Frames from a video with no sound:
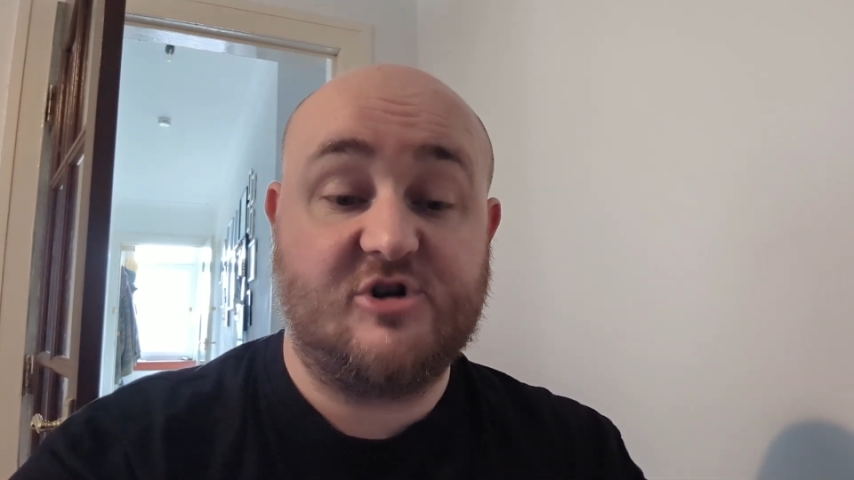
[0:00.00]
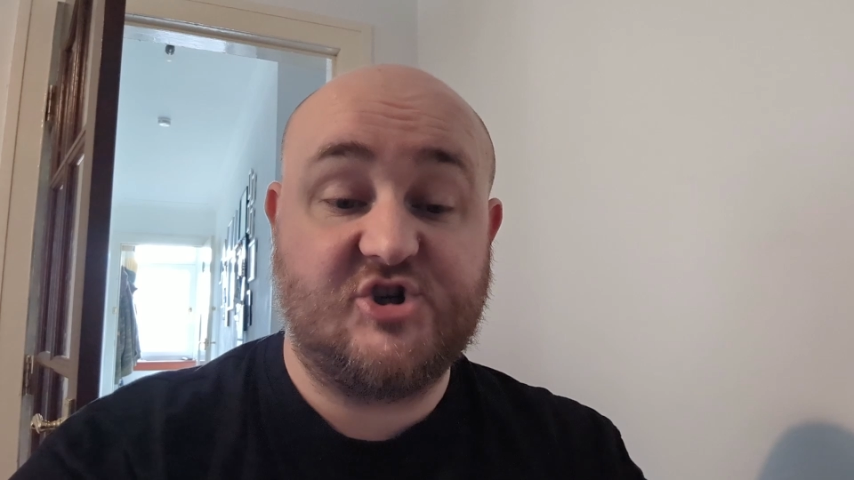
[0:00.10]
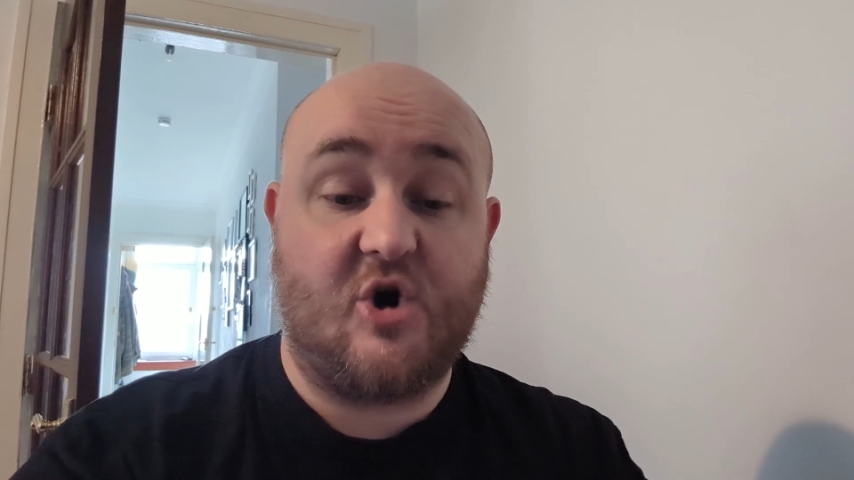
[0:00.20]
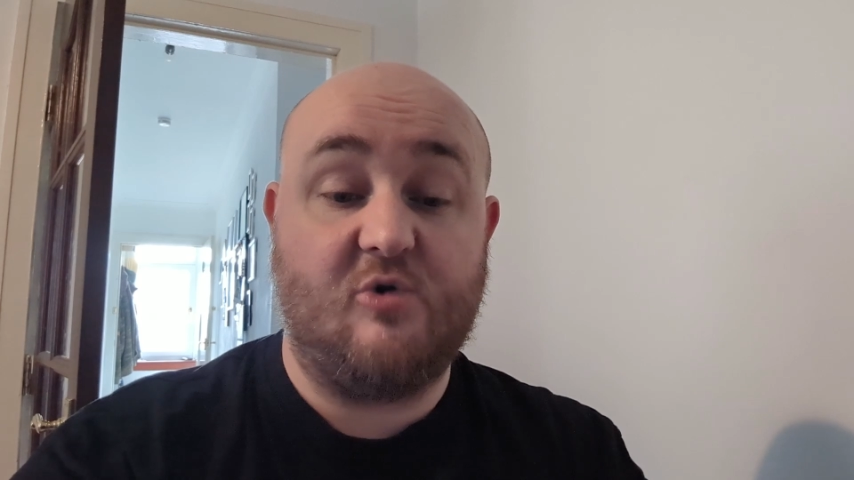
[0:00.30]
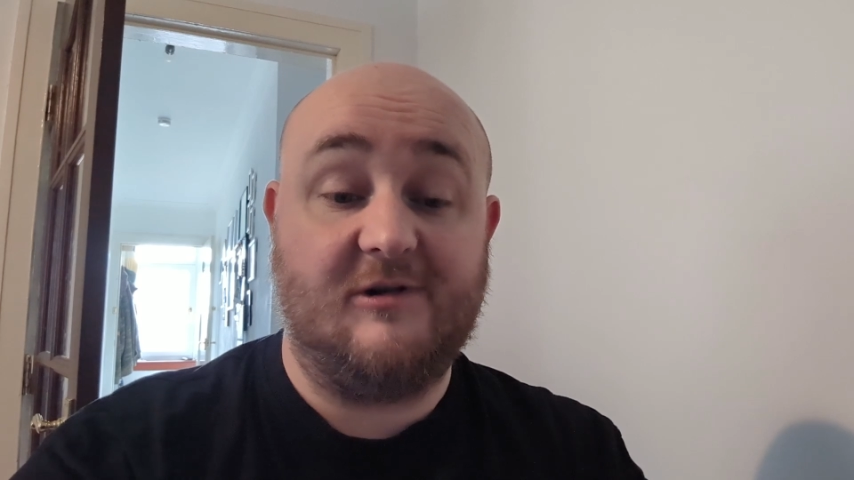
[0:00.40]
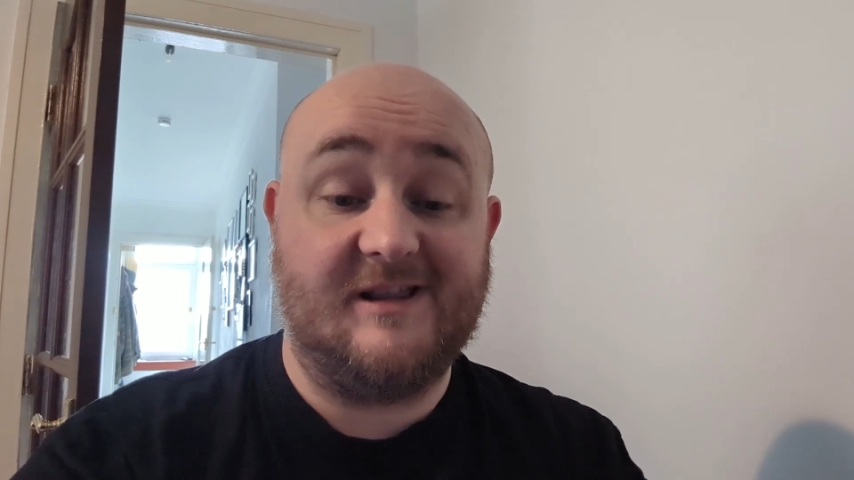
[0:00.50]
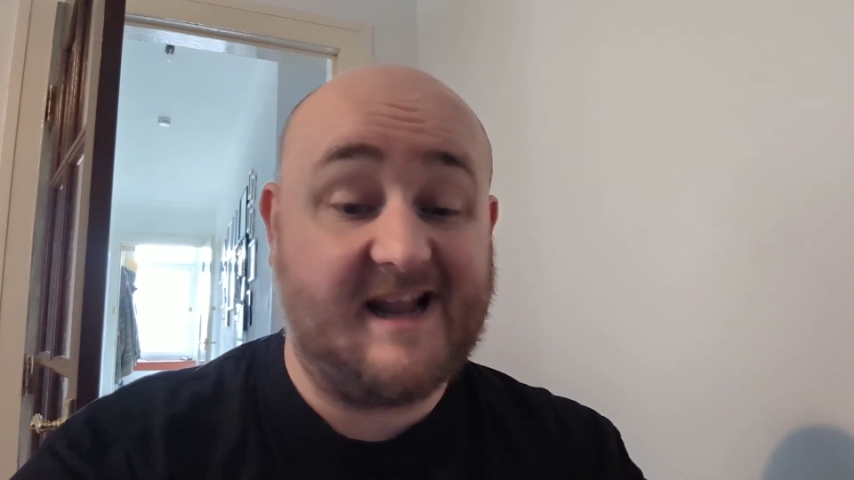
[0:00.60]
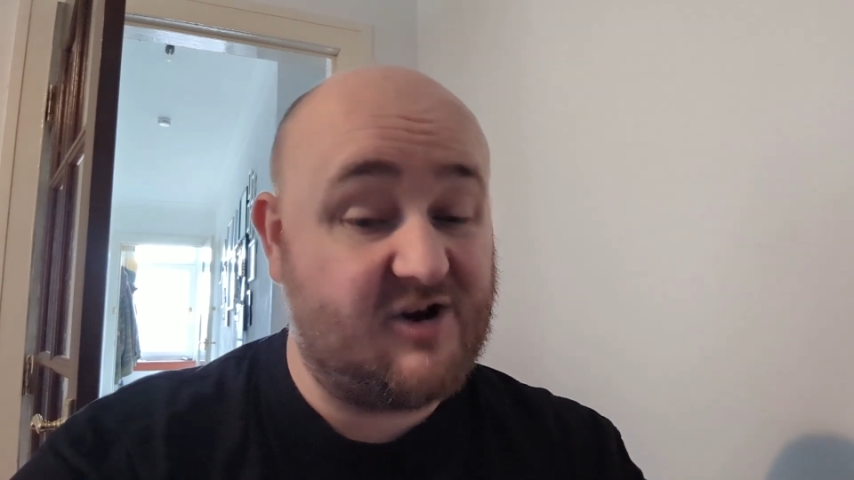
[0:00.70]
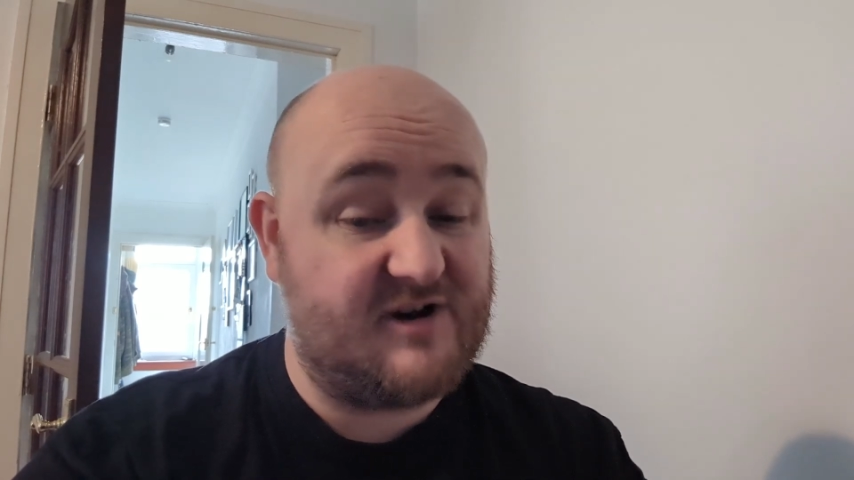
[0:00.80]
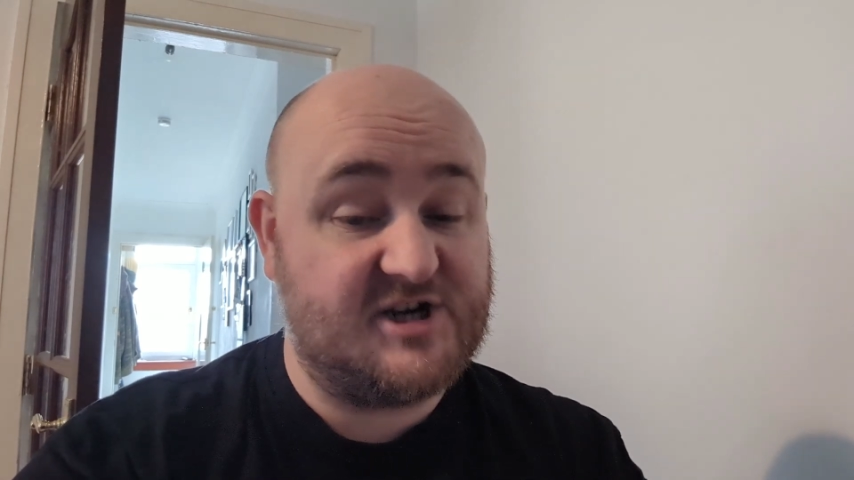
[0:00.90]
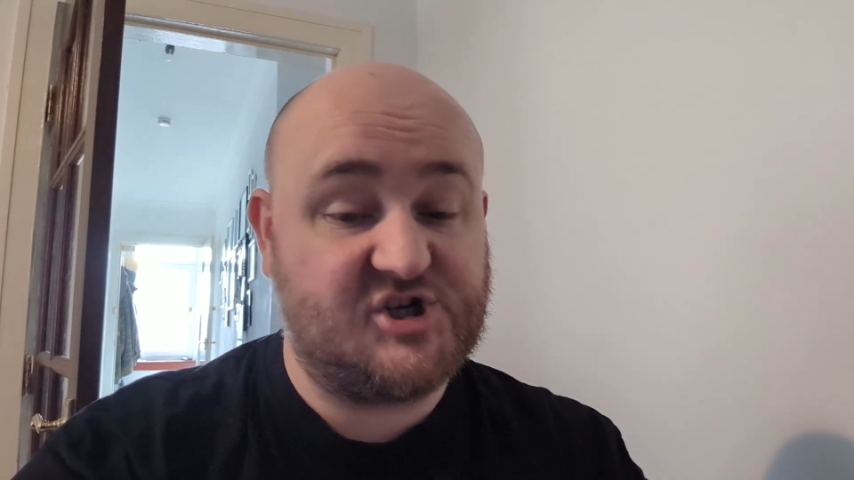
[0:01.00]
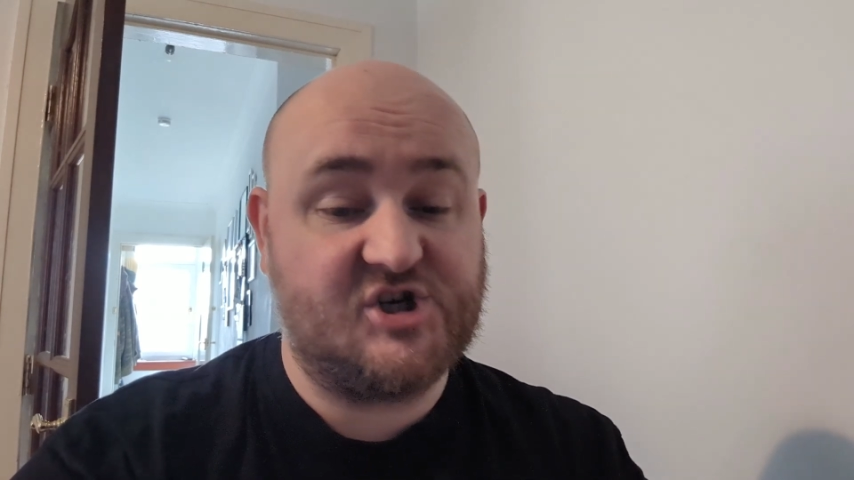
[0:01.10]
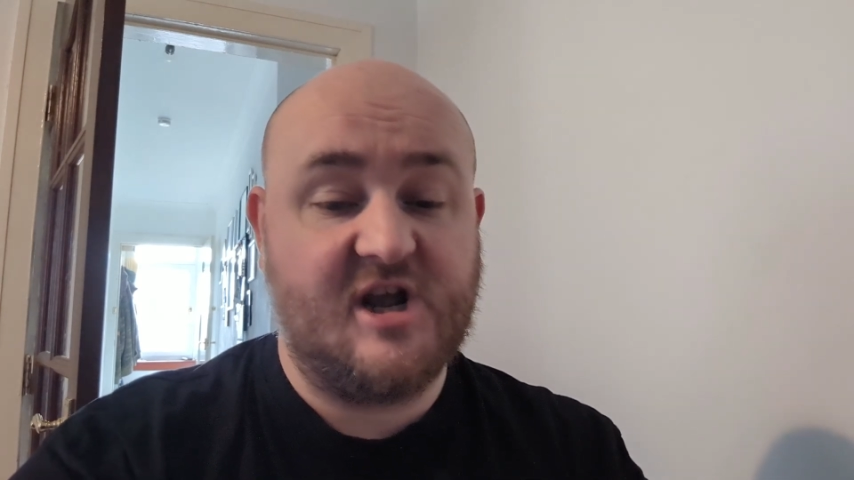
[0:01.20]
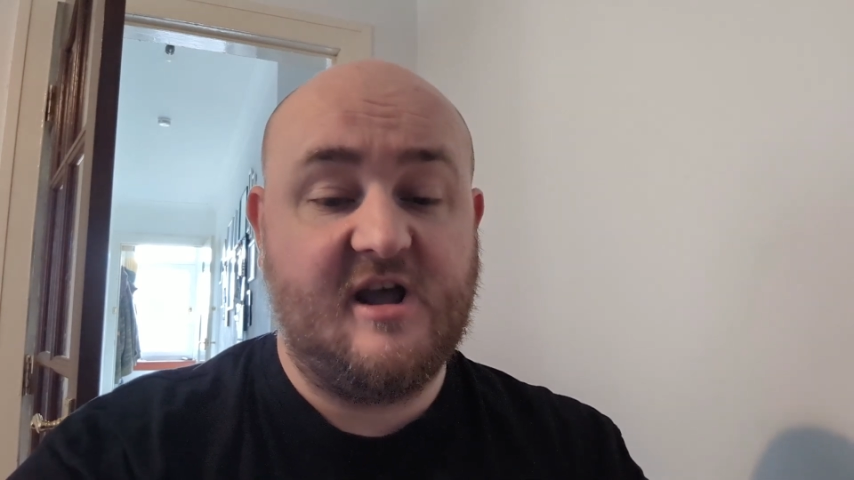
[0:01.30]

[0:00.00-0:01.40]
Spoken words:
salt, licorice,